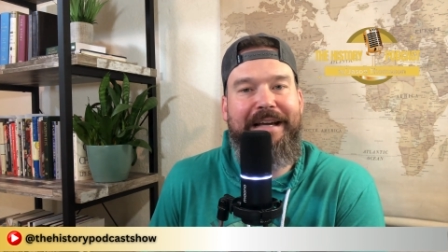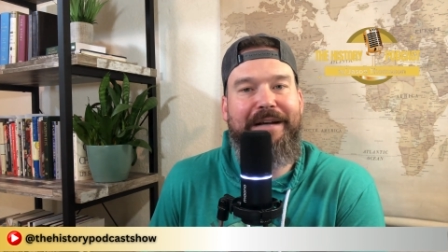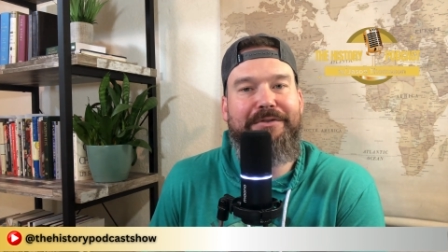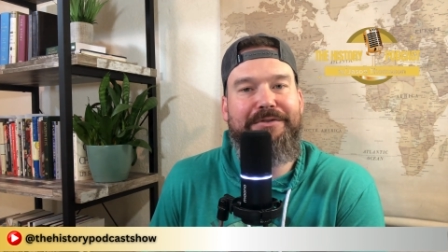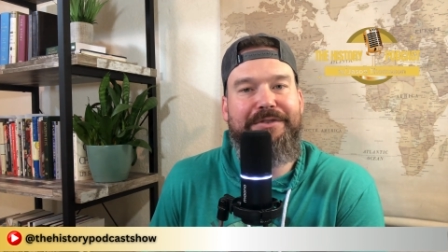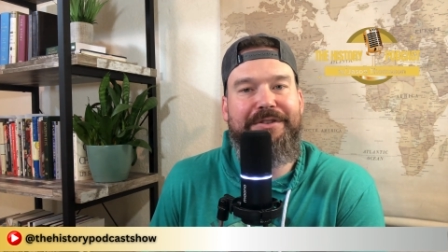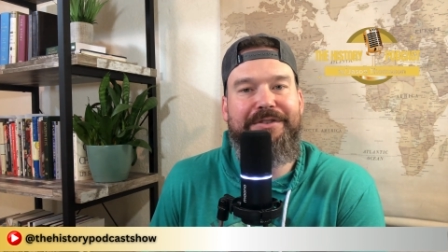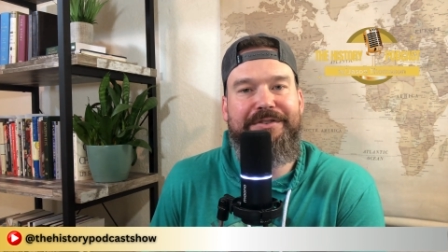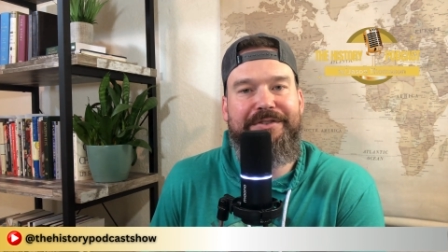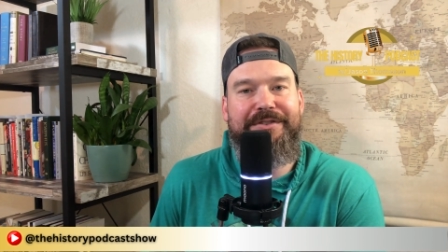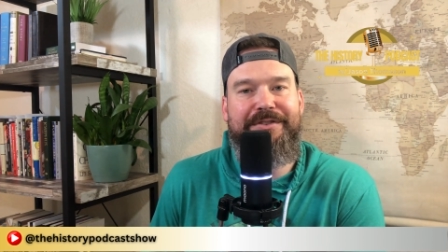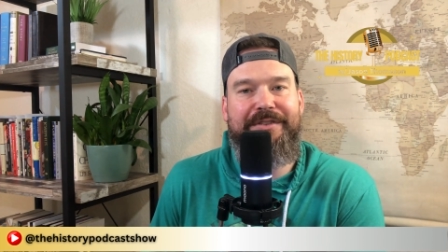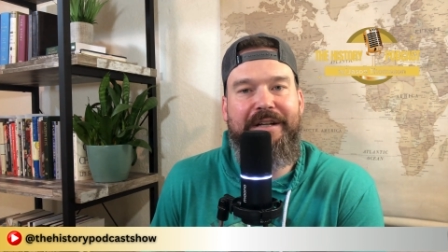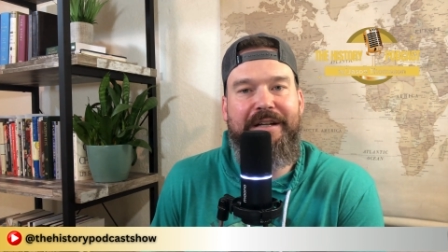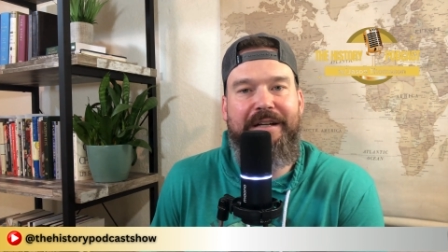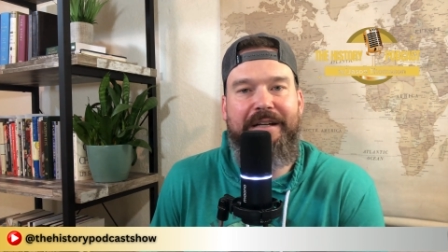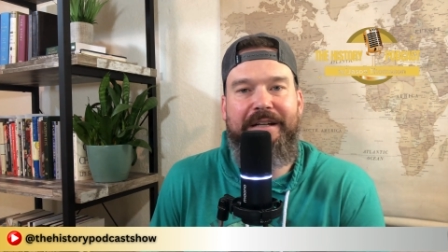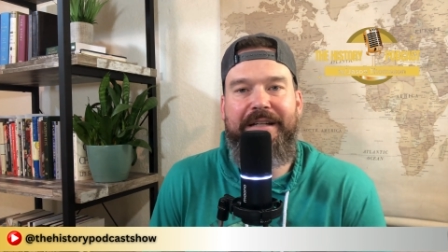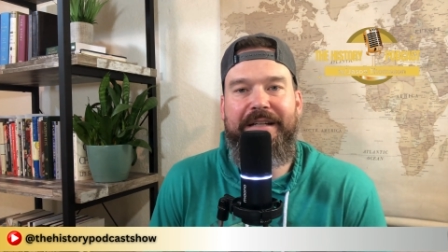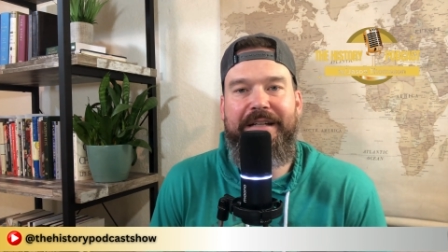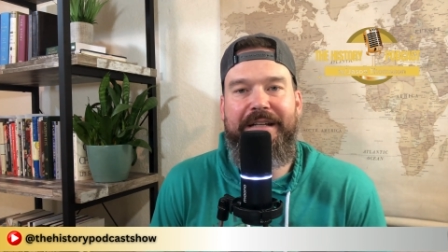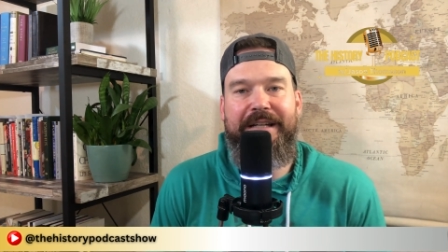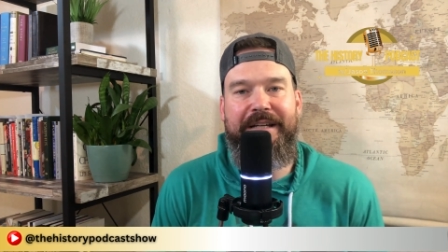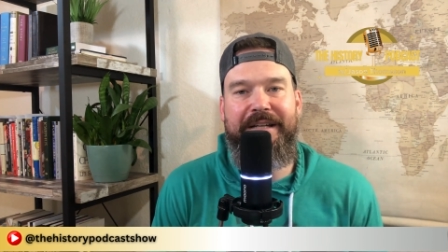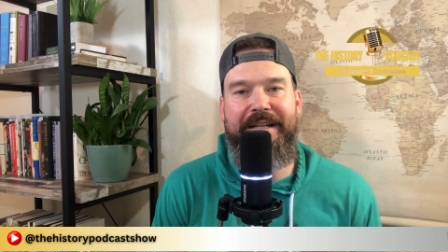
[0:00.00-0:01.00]
eldest
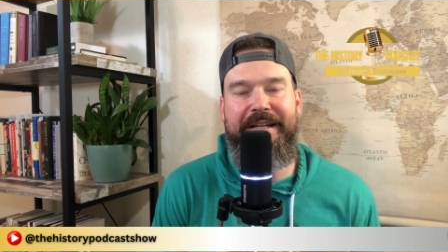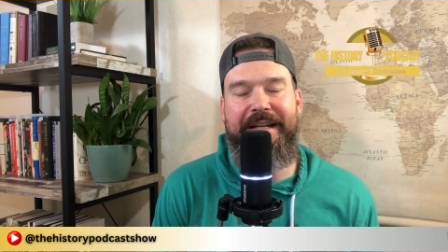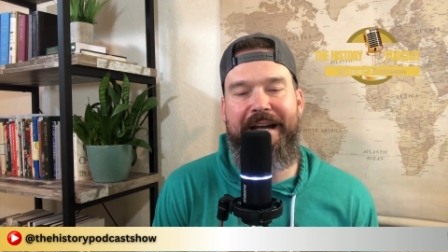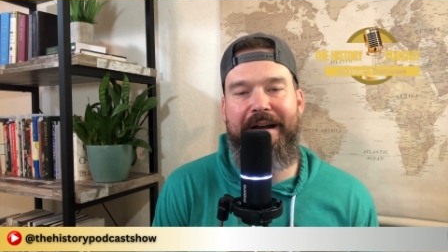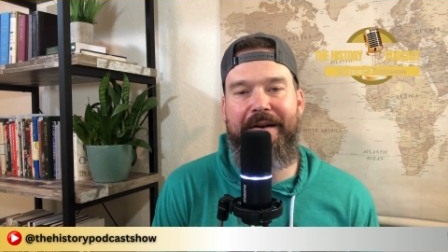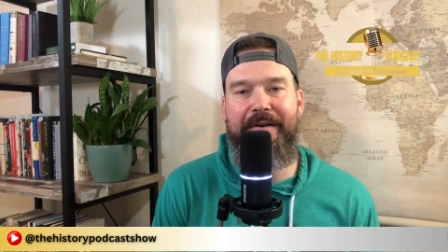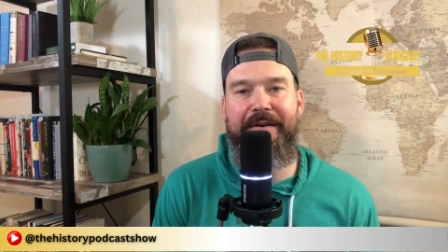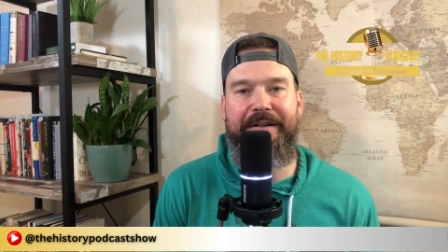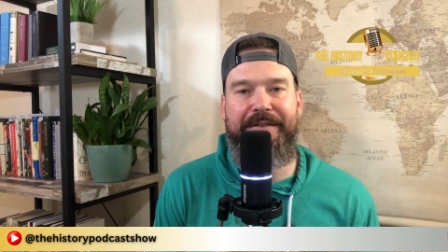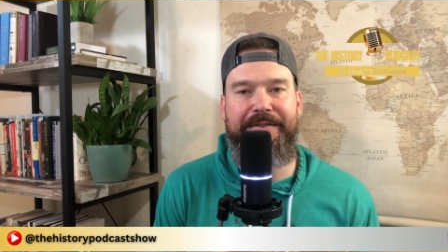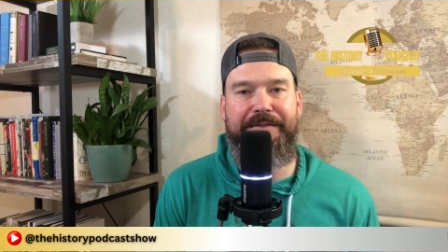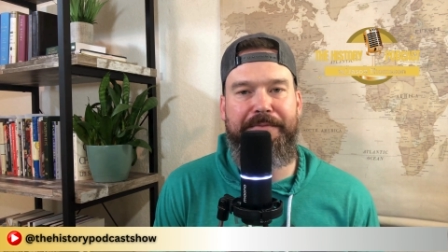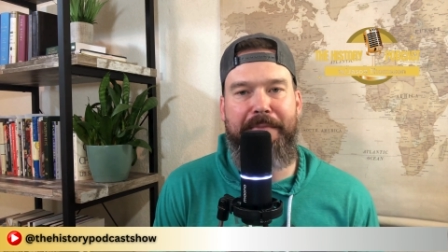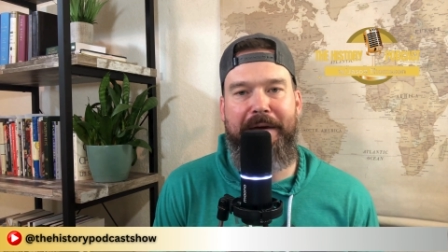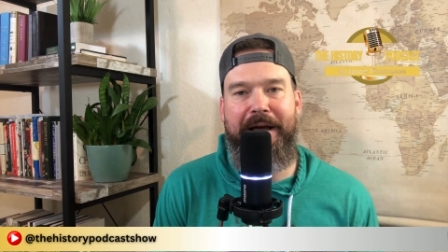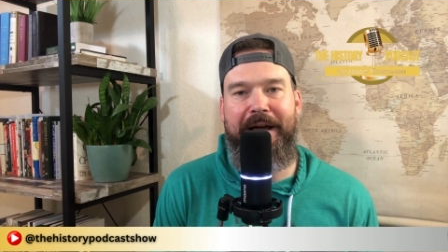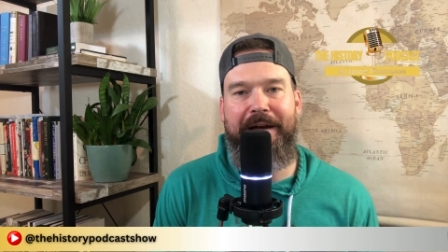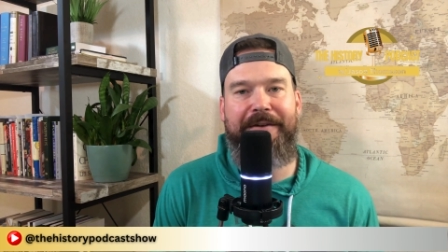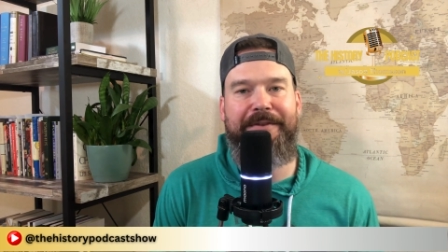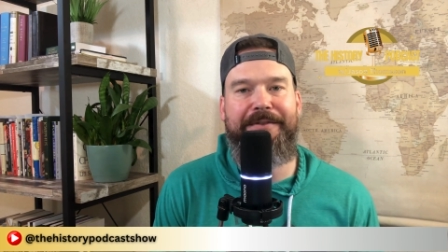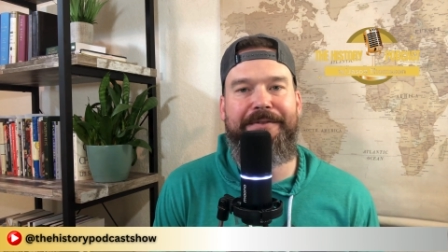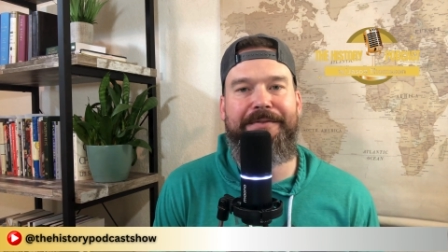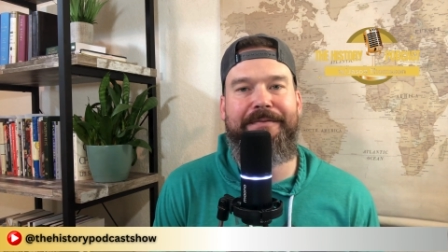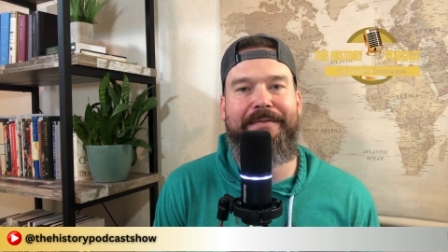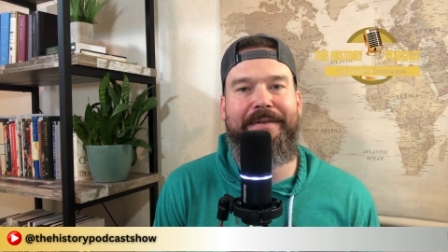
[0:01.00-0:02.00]
son in inheritance
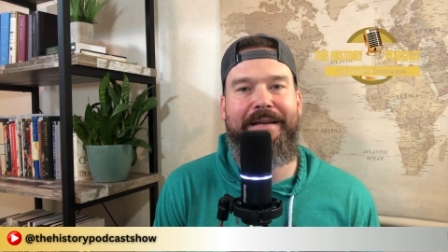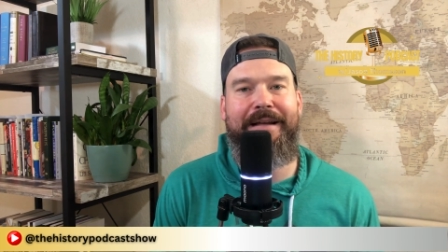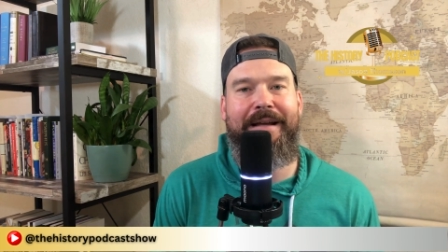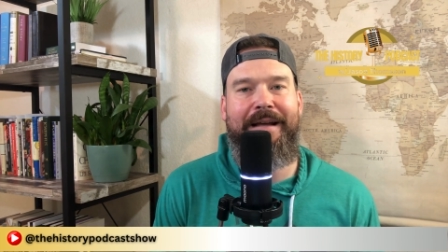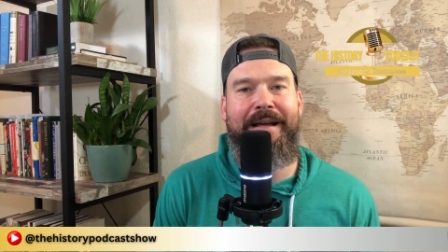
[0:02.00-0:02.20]
matters.